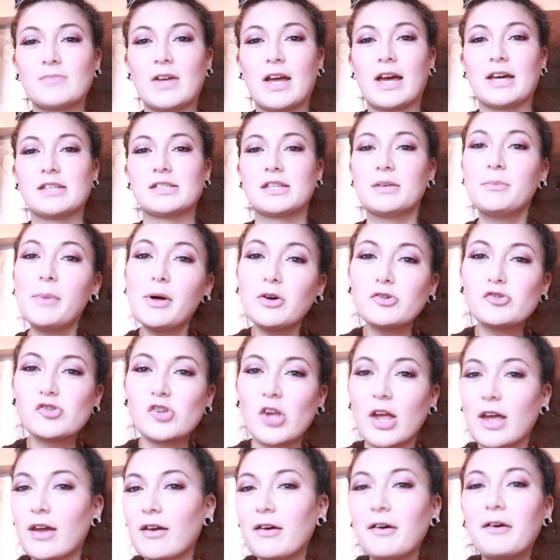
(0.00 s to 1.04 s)
as a
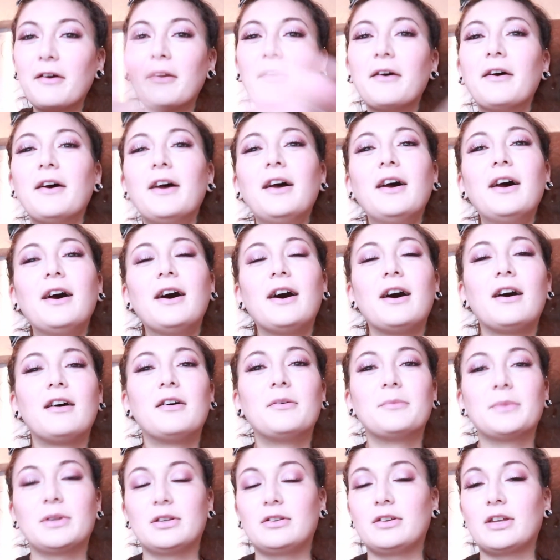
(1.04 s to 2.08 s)
milkshake.
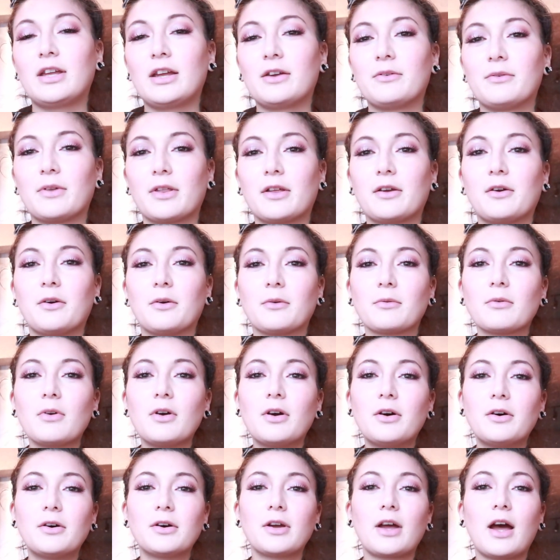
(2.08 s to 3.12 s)
I mean, you can't really go
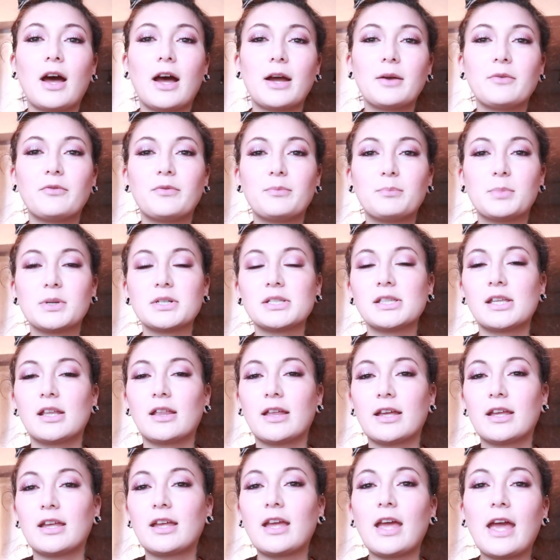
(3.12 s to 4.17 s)
wrong. I personally
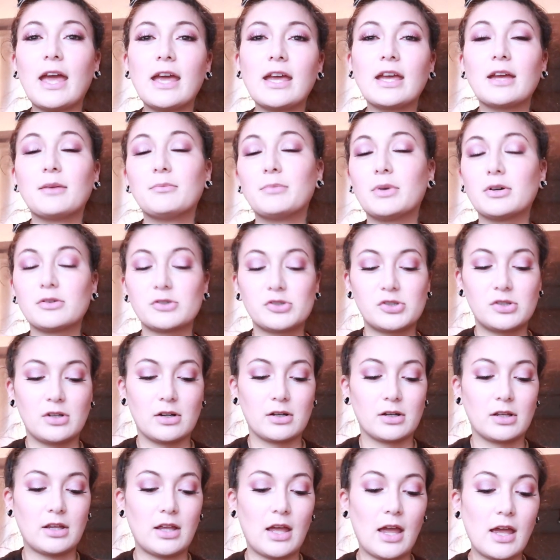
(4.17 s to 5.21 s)
like cake
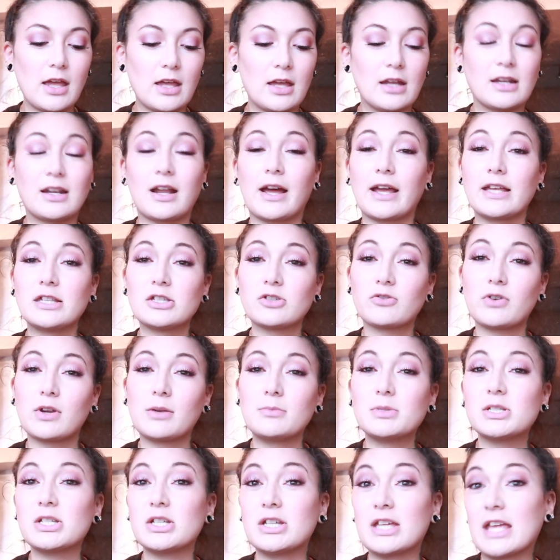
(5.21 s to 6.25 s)
and ice
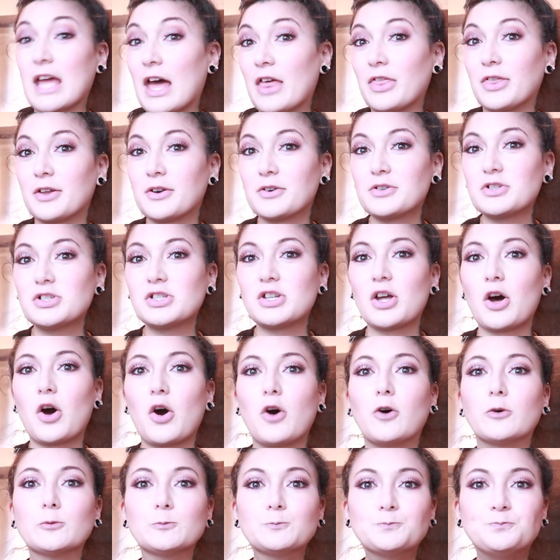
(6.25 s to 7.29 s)
cream together,
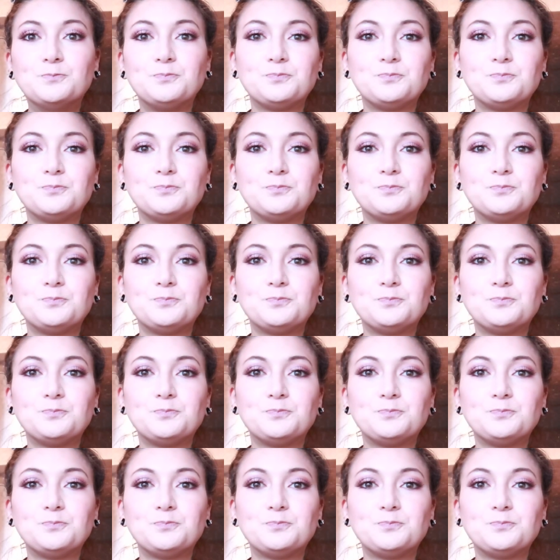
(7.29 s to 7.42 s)
so